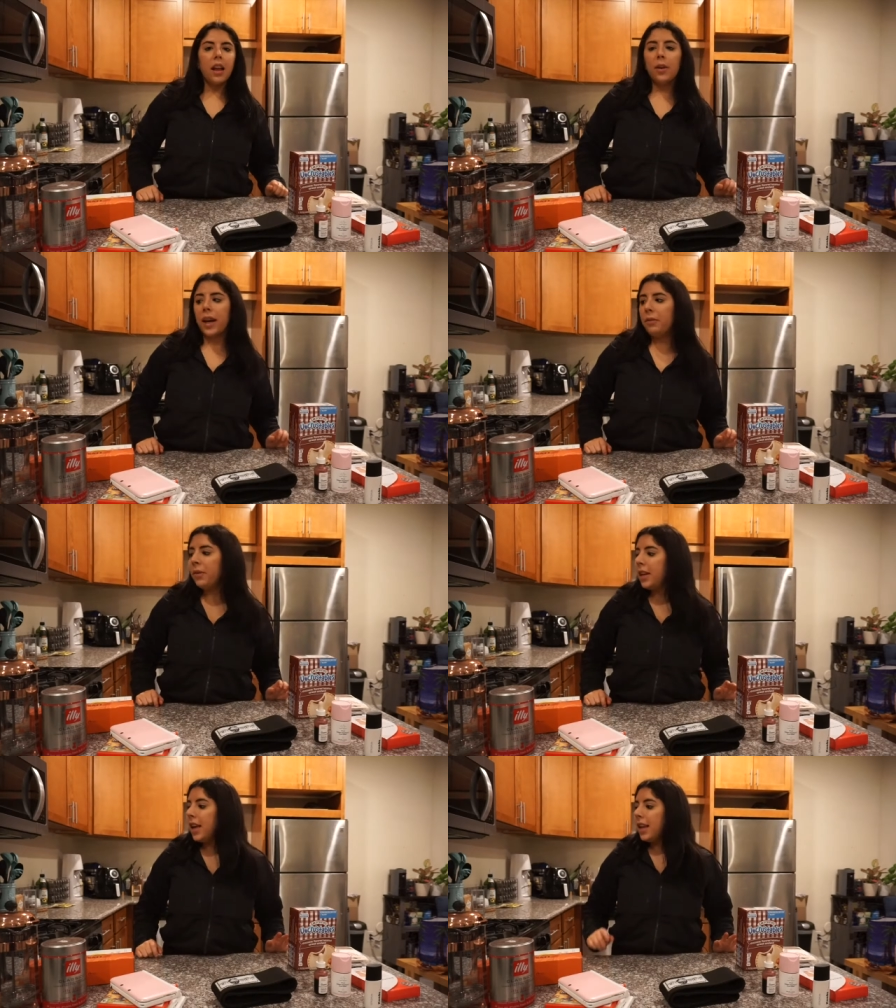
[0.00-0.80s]
Okay,
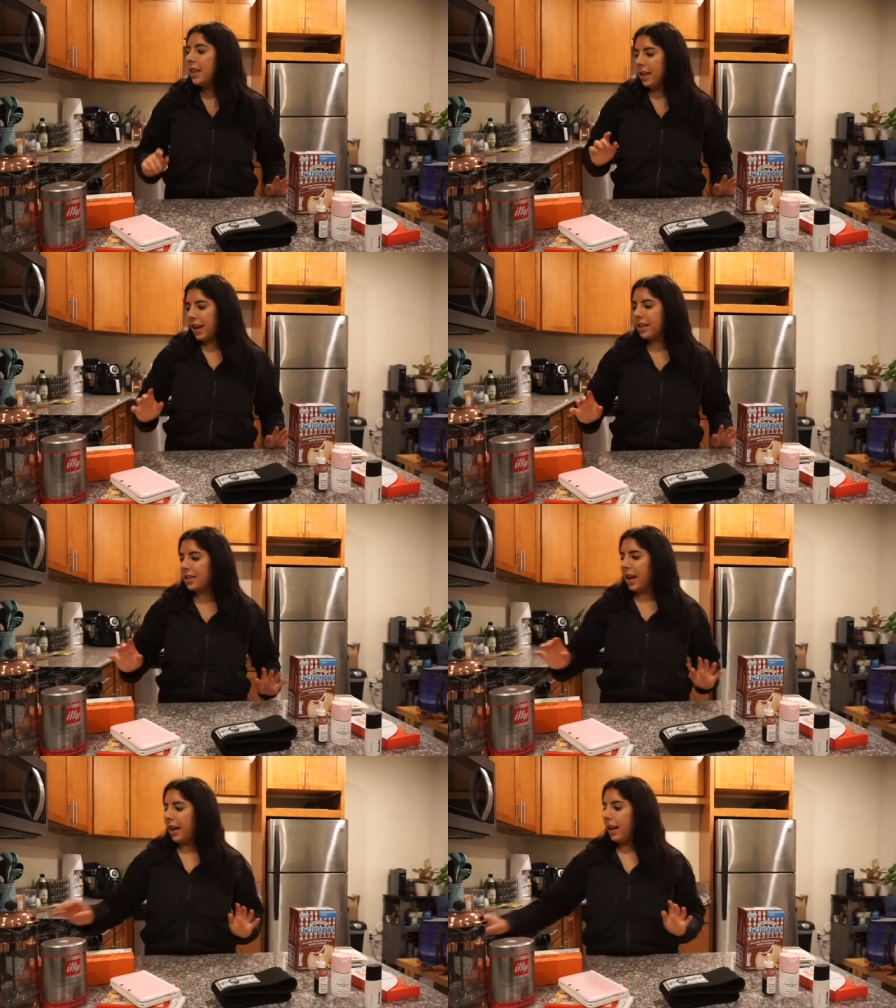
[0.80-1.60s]
the
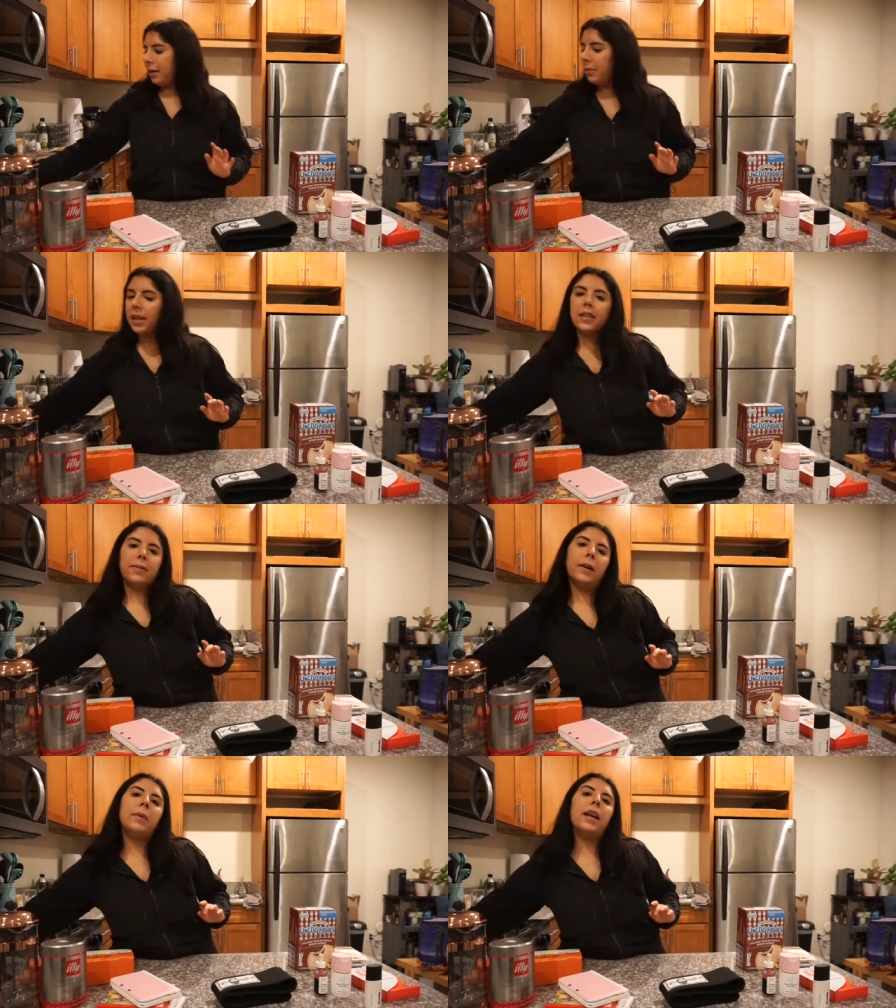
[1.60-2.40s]
next item is
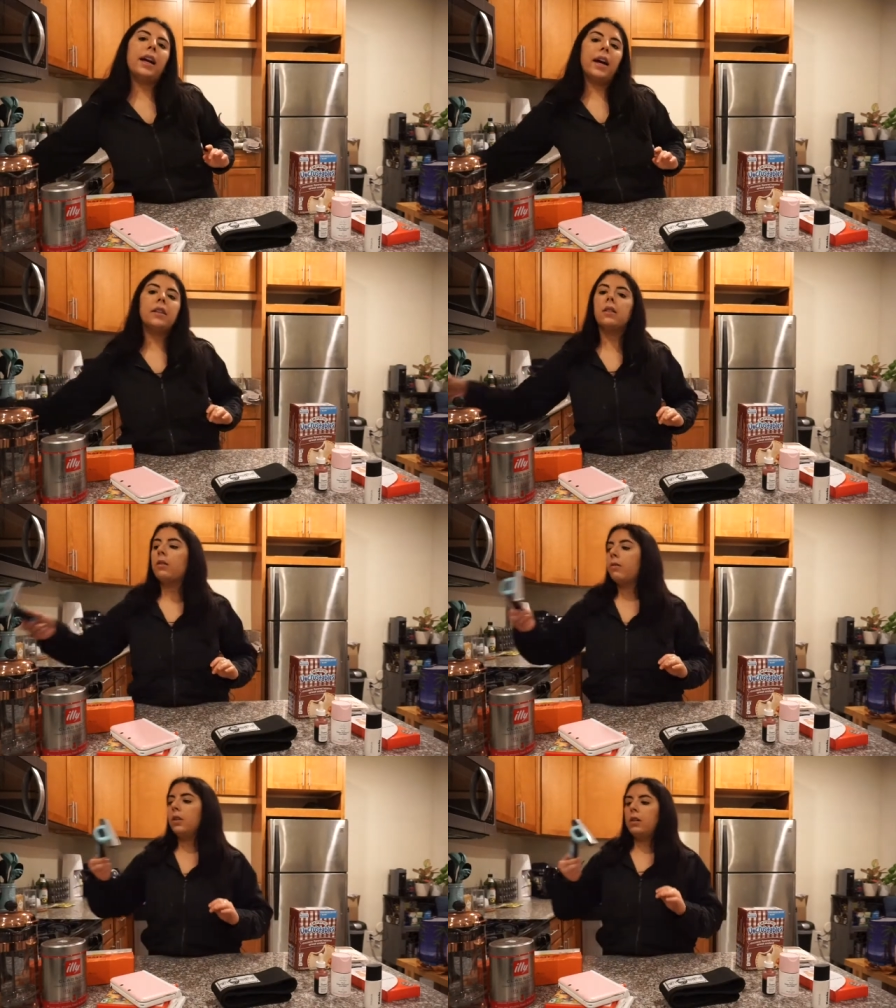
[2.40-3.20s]
for my cat
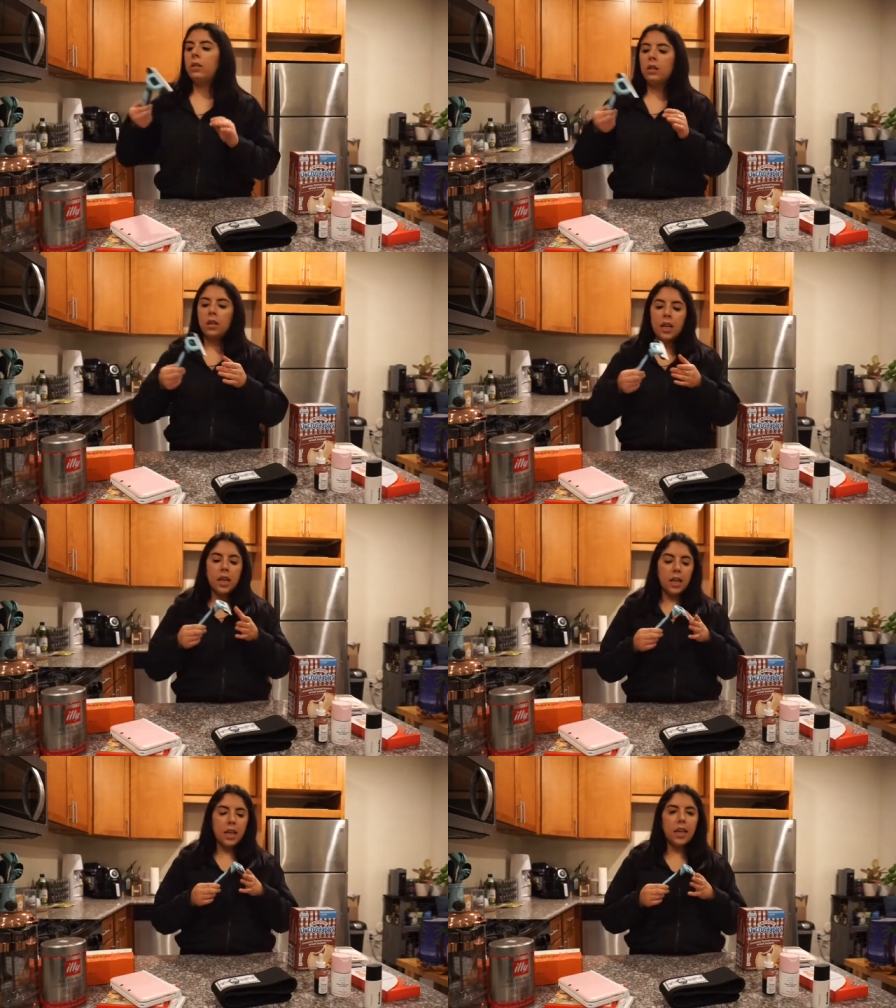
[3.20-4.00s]
Tofu.
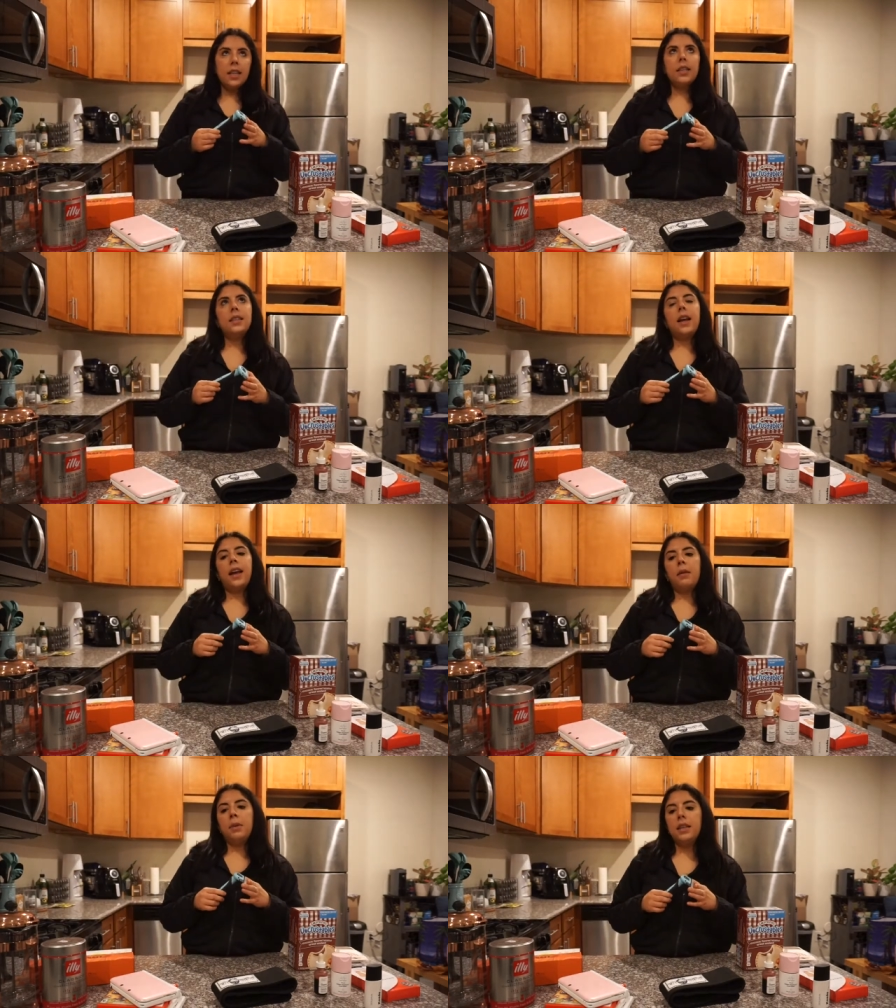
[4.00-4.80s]
He is a
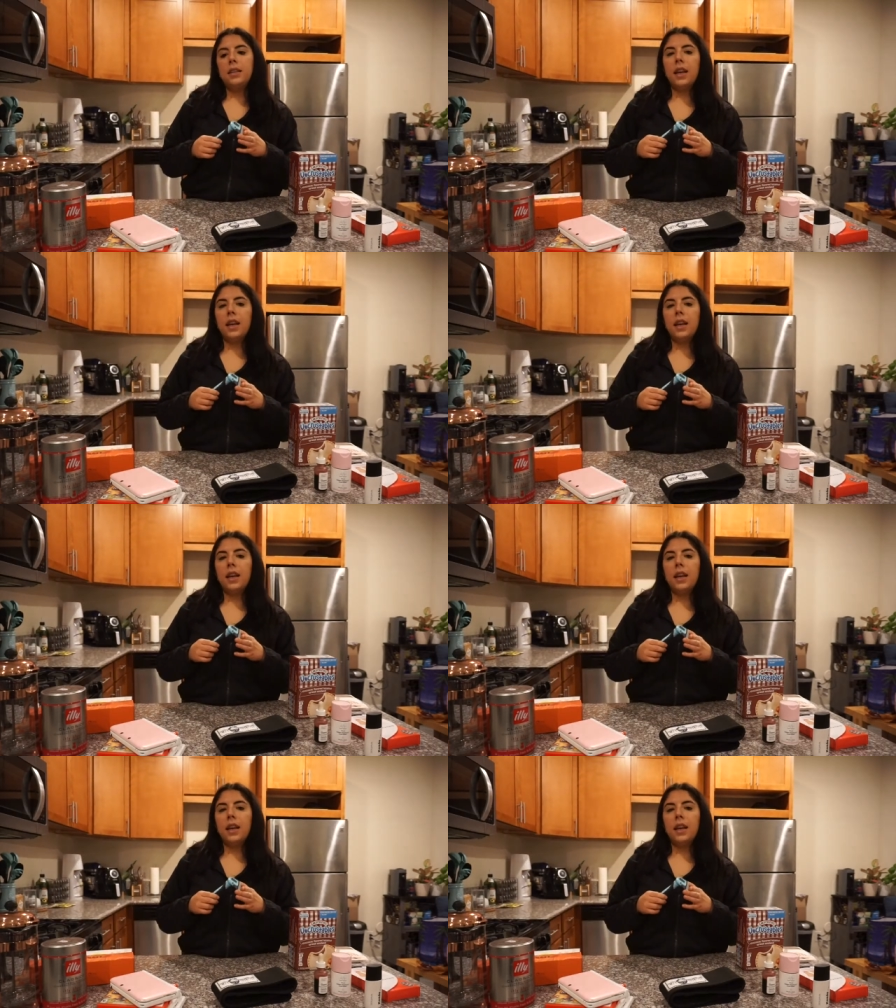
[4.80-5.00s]
Siamese